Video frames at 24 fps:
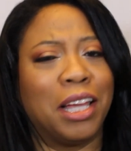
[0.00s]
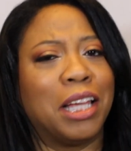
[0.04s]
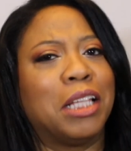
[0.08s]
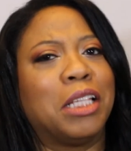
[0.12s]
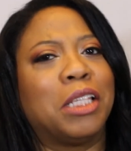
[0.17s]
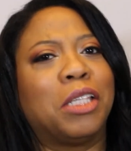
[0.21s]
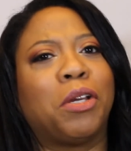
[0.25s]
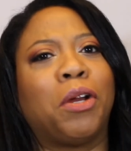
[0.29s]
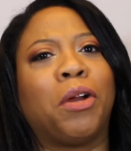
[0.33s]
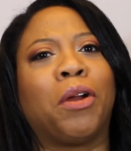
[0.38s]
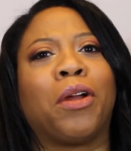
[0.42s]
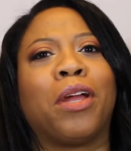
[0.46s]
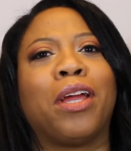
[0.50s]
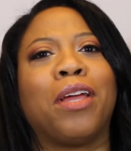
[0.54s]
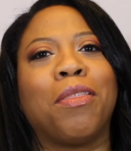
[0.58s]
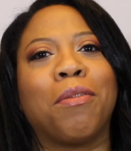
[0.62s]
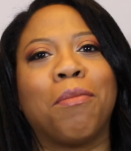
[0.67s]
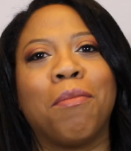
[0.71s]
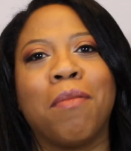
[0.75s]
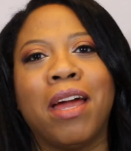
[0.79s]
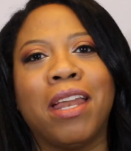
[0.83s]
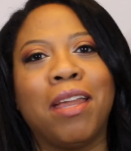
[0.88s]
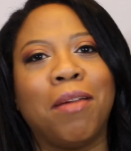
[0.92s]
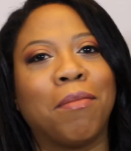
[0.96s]
during
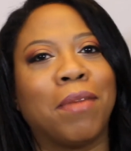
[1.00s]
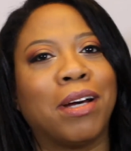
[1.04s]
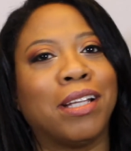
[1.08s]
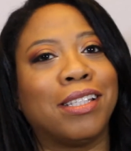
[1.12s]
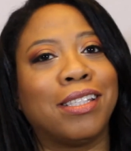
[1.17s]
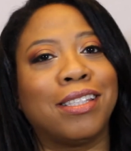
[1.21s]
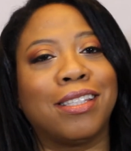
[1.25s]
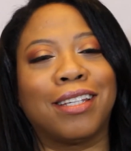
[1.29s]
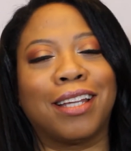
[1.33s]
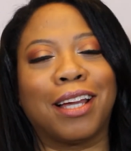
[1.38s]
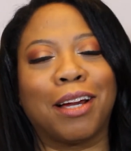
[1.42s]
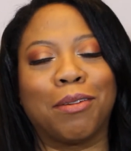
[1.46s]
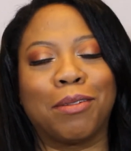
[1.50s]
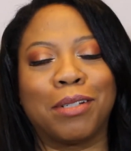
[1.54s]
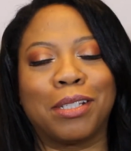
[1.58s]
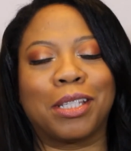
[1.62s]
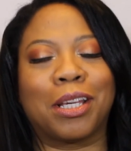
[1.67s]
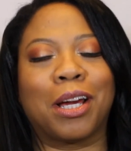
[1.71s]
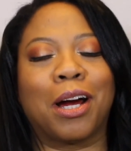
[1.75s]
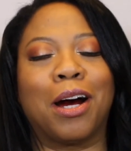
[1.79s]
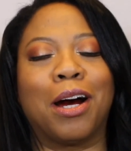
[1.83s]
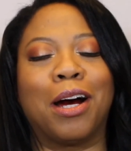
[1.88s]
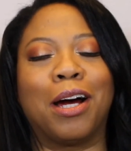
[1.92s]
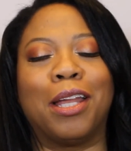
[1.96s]
the many months that I was
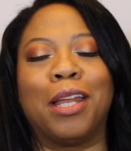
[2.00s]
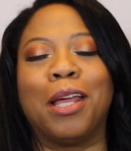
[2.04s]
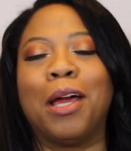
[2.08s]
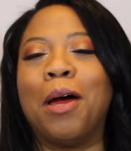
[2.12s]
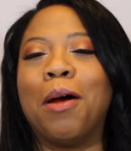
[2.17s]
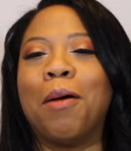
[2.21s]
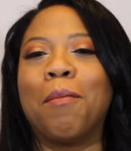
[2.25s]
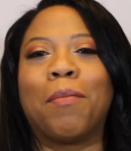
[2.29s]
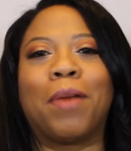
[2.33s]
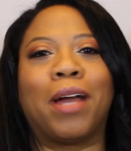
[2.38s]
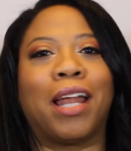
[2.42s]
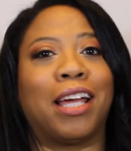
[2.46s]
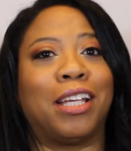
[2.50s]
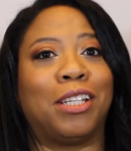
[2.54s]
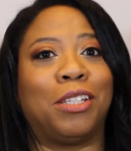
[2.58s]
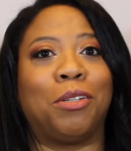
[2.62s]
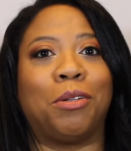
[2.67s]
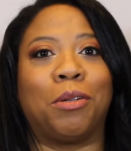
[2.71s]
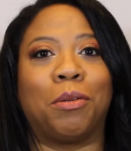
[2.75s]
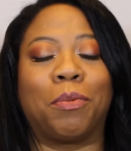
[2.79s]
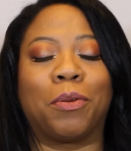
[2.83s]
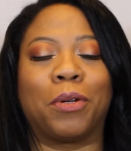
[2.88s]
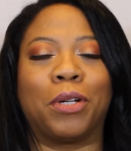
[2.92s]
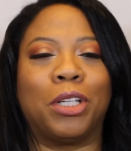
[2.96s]
gone, but I
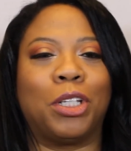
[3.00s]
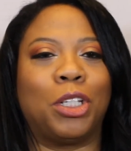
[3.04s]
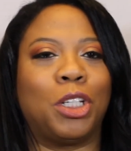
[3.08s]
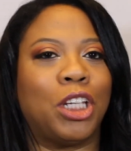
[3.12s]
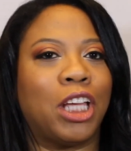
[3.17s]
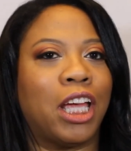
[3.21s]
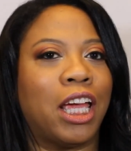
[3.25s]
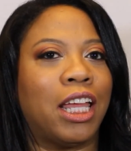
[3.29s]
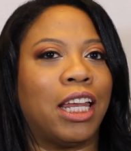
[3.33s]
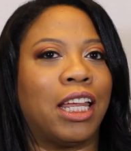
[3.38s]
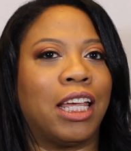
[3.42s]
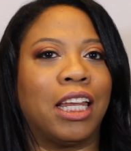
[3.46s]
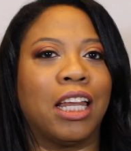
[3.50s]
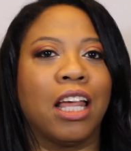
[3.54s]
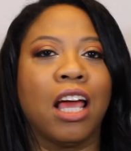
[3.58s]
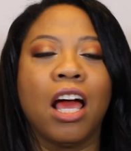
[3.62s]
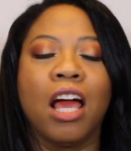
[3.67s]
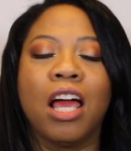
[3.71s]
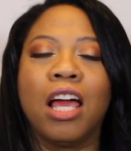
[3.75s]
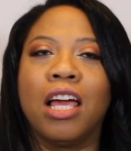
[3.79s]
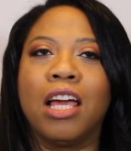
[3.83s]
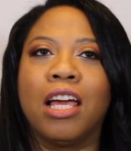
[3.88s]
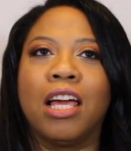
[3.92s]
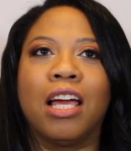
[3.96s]
do appreciate it.
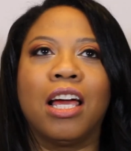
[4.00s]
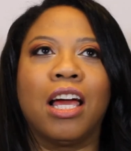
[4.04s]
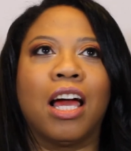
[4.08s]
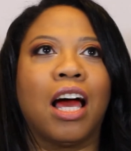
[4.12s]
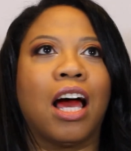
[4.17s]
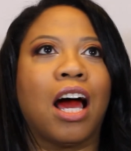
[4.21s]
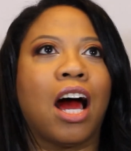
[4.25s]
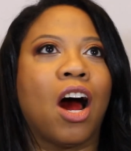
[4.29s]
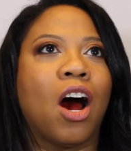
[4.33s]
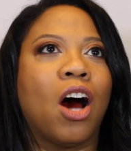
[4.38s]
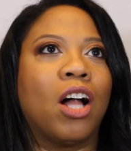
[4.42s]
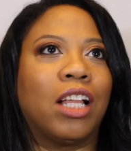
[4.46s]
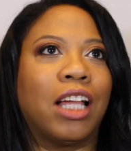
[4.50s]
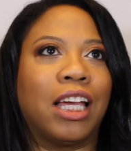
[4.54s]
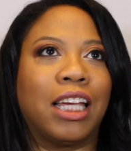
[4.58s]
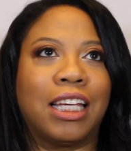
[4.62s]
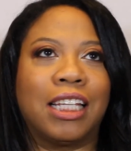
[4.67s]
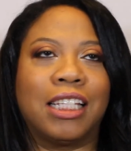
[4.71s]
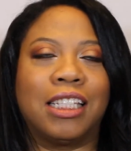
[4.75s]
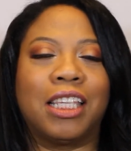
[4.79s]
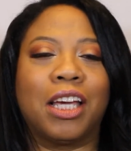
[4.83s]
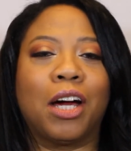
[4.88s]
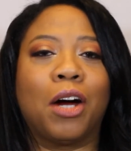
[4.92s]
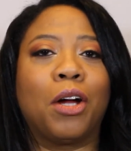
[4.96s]
All I
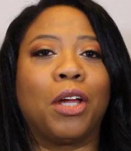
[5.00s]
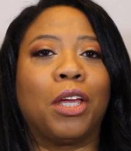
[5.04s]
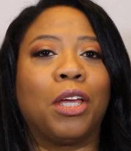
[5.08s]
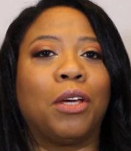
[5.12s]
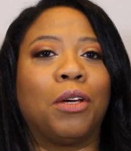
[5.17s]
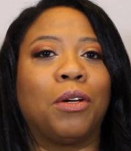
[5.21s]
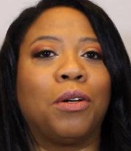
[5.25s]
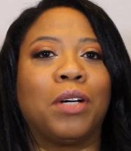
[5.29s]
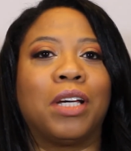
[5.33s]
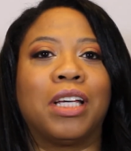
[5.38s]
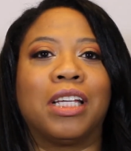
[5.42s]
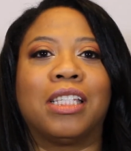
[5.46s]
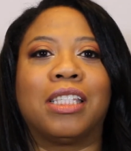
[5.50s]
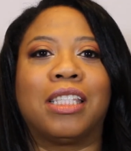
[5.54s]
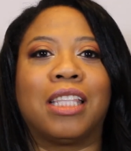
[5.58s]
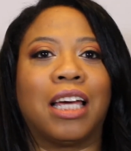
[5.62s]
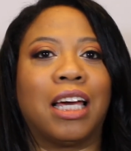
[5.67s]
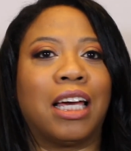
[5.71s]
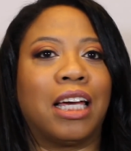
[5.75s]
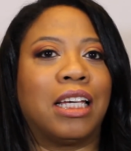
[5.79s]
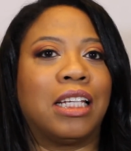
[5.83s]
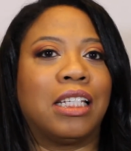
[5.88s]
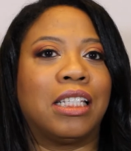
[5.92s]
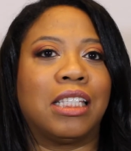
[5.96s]
can tell you is
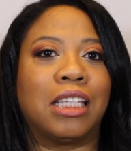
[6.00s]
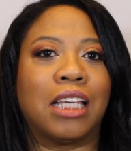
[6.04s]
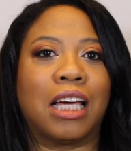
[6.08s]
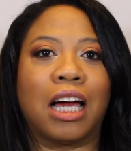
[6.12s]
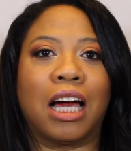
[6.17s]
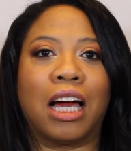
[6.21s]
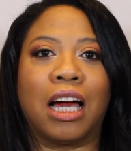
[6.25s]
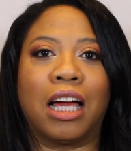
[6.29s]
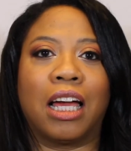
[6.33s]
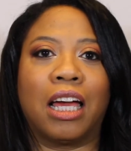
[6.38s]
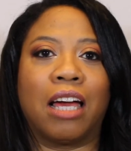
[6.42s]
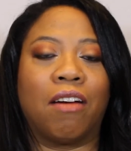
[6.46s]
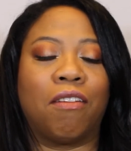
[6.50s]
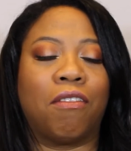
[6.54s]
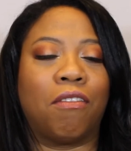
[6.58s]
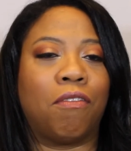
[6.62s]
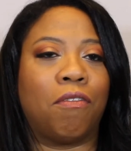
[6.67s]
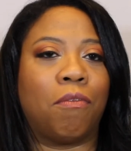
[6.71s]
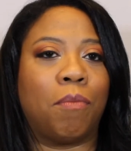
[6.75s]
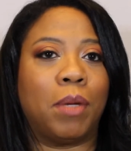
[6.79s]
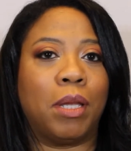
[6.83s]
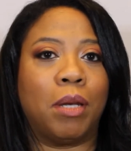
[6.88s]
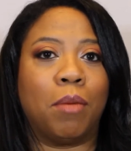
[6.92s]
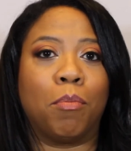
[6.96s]
that I
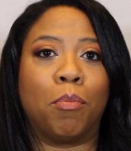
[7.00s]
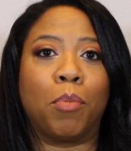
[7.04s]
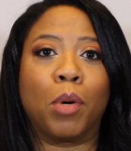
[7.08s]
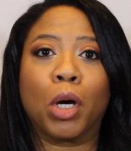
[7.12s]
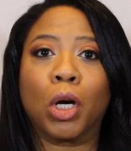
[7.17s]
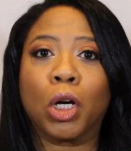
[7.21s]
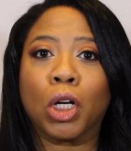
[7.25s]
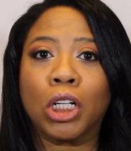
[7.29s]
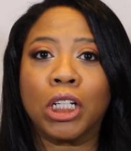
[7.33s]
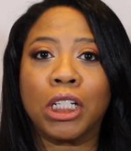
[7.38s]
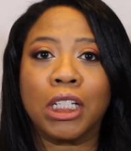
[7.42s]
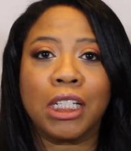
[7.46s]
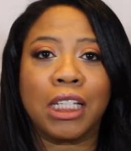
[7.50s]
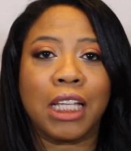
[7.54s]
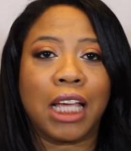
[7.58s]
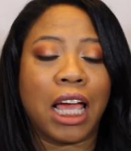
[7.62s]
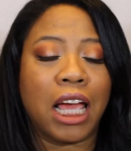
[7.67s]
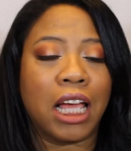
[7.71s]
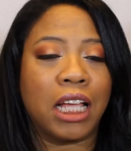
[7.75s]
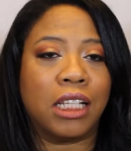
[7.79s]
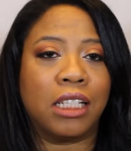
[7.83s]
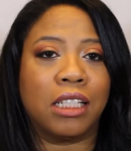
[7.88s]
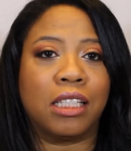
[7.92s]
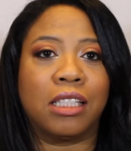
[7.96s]
have been burdened
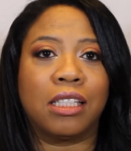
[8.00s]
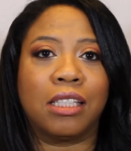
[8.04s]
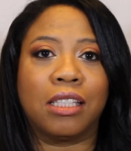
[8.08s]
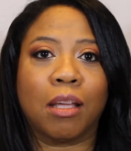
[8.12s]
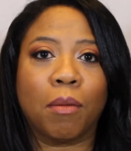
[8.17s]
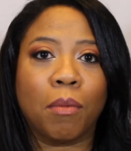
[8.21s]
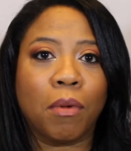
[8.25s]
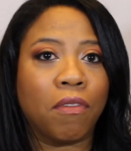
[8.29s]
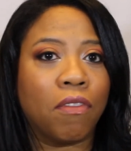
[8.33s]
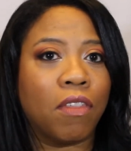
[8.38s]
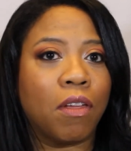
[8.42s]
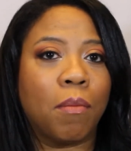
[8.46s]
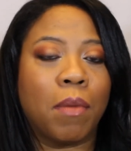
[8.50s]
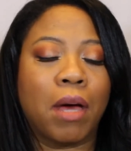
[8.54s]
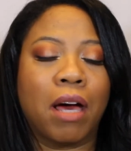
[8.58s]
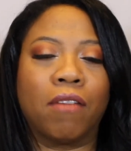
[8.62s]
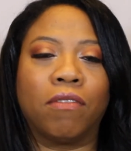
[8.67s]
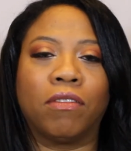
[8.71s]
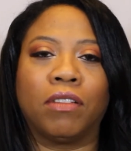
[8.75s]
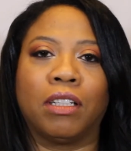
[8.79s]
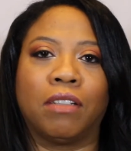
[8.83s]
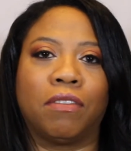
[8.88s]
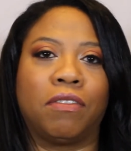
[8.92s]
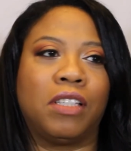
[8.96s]
and some of them
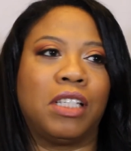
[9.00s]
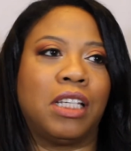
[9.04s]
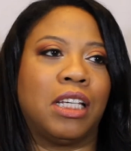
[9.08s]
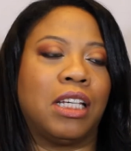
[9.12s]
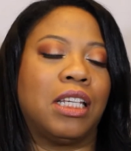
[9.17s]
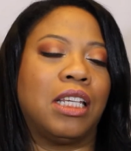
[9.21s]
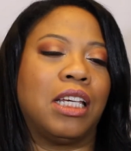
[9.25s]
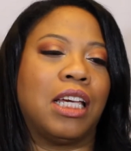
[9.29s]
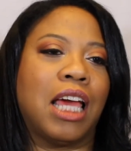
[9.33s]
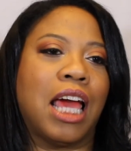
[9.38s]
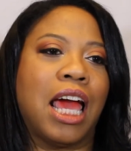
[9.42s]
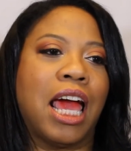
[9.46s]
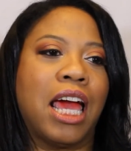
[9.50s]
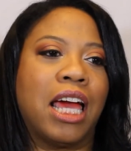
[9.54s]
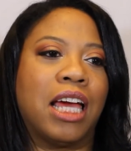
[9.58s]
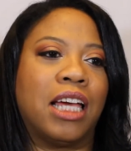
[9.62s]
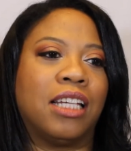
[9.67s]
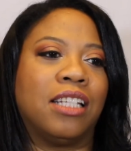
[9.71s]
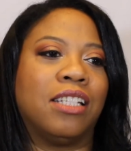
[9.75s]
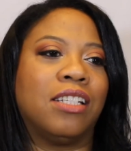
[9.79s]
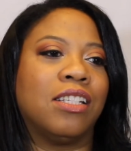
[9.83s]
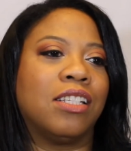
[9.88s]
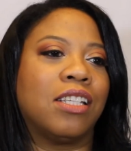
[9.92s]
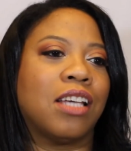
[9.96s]
have lifted
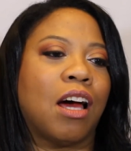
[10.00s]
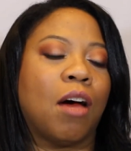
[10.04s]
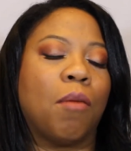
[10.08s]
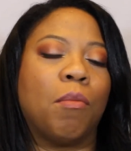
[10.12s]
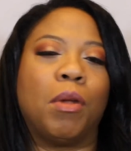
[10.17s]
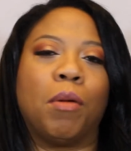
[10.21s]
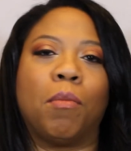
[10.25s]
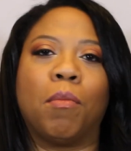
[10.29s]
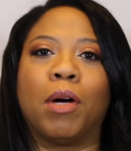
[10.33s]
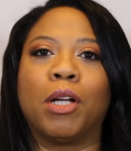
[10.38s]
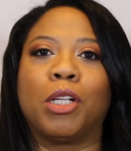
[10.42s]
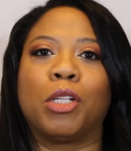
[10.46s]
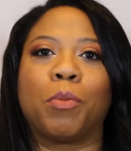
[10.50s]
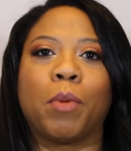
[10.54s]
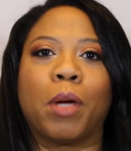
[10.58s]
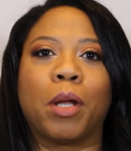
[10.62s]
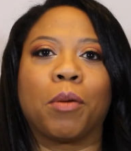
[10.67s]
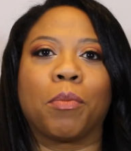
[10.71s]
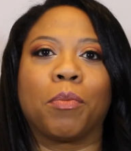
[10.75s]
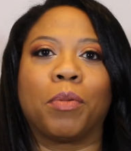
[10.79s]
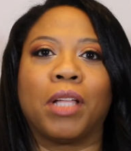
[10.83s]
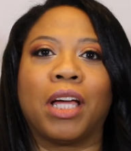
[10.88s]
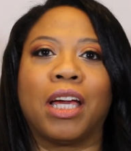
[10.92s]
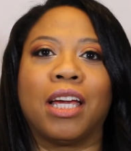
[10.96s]
and I'm in a much
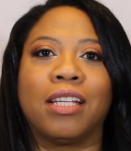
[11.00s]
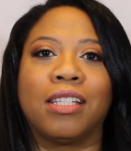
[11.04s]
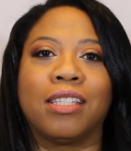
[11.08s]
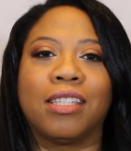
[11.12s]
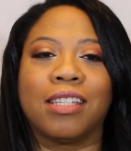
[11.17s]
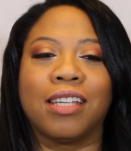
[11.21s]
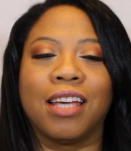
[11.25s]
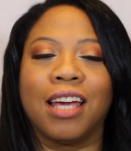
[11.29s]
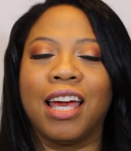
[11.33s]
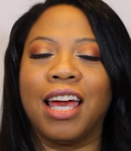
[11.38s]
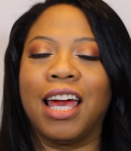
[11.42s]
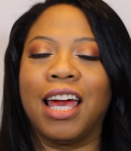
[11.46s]
better place